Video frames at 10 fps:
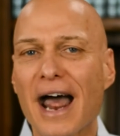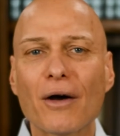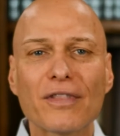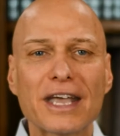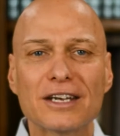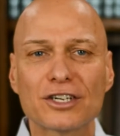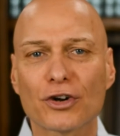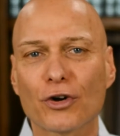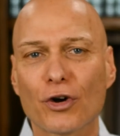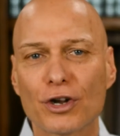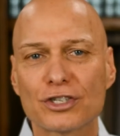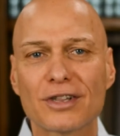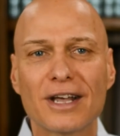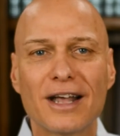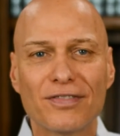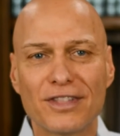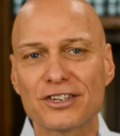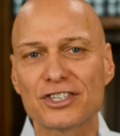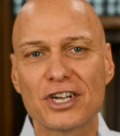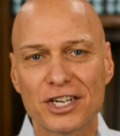how they encouraged
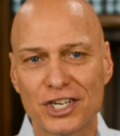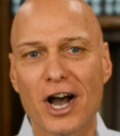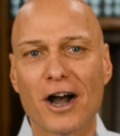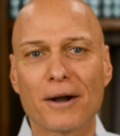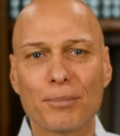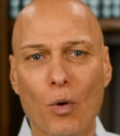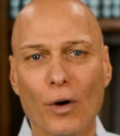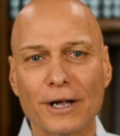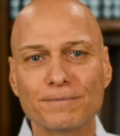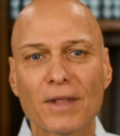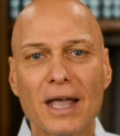this young boy.